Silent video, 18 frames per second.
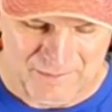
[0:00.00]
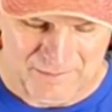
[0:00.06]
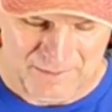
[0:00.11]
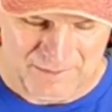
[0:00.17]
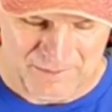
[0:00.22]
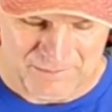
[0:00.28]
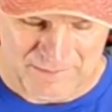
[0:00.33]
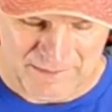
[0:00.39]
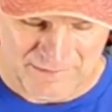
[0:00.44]

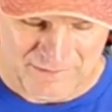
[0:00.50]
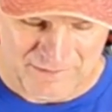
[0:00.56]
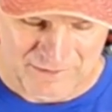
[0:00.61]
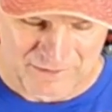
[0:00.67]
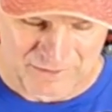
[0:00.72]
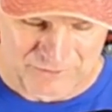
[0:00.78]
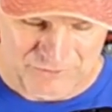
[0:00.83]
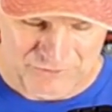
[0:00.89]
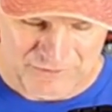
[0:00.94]
With a
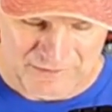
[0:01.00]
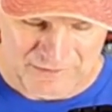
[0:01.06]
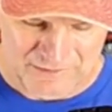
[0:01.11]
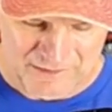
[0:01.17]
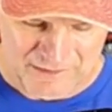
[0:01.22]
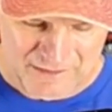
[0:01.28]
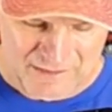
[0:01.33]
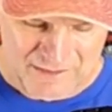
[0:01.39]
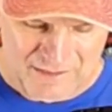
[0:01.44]
resolution
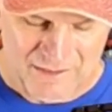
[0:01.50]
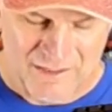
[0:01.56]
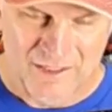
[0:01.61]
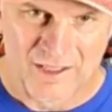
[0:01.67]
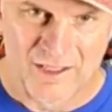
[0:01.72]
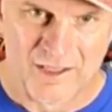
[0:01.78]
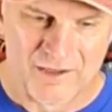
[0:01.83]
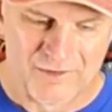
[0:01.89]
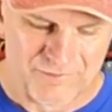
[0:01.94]

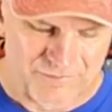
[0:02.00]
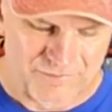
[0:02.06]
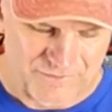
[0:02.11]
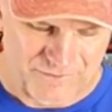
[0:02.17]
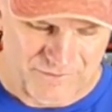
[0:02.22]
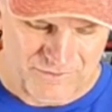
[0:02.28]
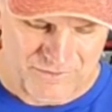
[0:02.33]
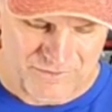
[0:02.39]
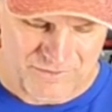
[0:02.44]
of
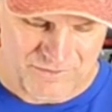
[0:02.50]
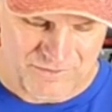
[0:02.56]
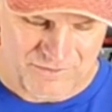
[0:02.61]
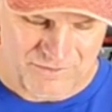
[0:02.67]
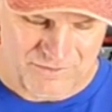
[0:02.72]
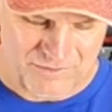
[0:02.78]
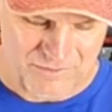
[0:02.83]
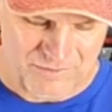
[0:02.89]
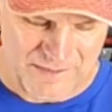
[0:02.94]

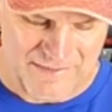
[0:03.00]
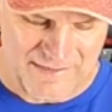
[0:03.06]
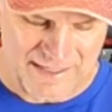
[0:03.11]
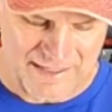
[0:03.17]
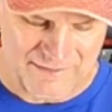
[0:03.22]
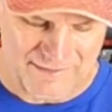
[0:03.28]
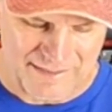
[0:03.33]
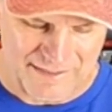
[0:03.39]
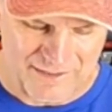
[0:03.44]

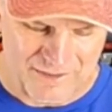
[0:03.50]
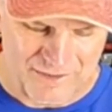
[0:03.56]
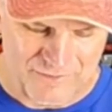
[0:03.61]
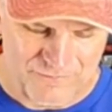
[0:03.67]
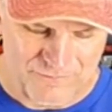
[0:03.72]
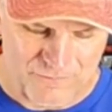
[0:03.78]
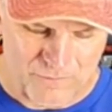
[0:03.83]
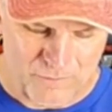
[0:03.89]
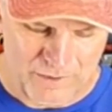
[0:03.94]

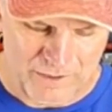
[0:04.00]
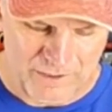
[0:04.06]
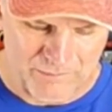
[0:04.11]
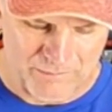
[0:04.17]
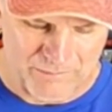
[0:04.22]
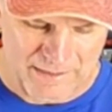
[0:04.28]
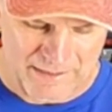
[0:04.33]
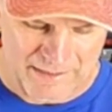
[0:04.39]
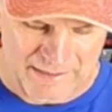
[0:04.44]
3,840
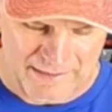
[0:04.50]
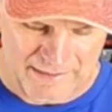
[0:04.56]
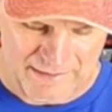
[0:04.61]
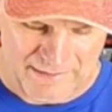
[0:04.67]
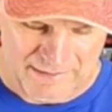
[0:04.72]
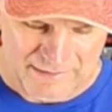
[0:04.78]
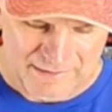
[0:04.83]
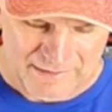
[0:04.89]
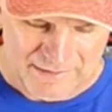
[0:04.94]

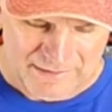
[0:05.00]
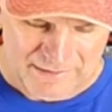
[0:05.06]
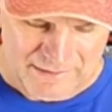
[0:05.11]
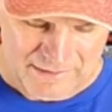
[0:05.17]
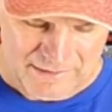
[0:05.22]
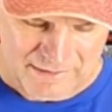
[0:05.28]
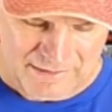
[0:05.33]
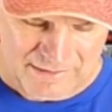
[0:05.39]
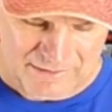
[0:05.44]
by
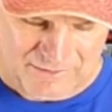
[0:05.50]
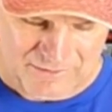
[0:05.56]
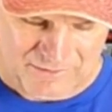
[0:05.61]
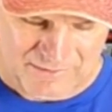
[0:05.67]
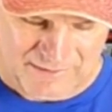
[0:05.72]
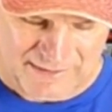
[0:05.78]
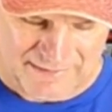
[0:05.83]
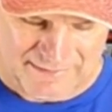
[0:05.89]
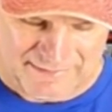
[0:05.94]

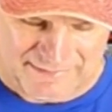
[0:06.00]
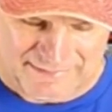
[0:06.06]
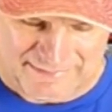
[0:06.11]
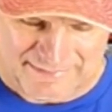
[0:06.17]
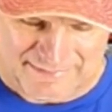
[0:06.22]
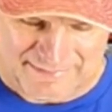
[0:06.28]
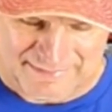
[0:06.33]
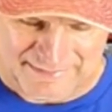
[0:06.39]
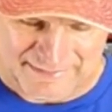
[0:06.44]

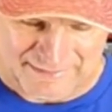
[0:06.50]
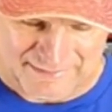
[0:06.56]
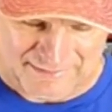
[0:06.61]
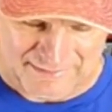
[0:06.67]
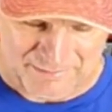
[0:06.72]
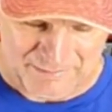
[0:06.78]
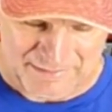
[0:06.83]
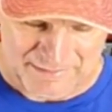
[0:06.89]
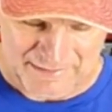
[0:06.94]
2016,
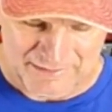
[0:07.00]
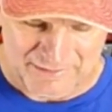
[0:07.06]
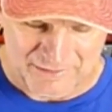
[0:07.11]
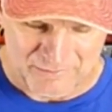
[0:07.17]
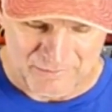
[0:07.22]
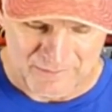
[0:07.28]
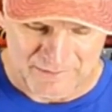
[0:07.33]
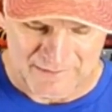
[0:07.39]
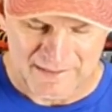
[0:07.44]
something like that,
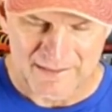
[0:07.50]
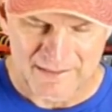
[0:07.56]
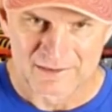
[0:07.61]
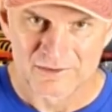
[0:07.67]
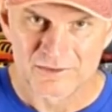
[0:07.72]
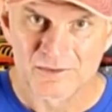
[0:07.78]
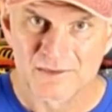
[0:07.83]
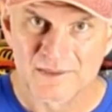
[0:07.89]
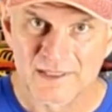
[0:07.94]
or
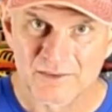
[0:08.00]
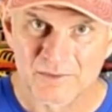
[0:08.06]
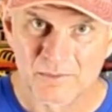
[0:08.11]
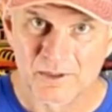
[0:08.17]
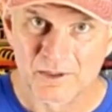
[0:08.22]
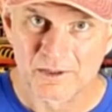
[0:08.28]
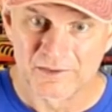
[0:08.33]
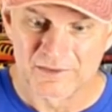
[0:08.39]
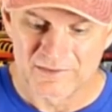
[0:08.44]

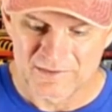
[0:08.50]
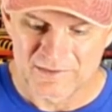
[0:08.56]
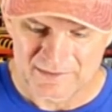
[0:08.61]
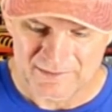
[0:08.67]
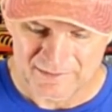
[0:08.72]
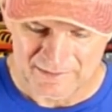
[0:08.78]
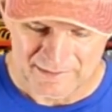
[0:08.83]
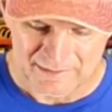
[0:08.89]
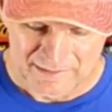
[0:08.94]

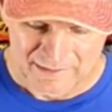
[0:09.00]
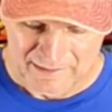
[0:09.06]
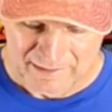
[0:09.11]
2,160.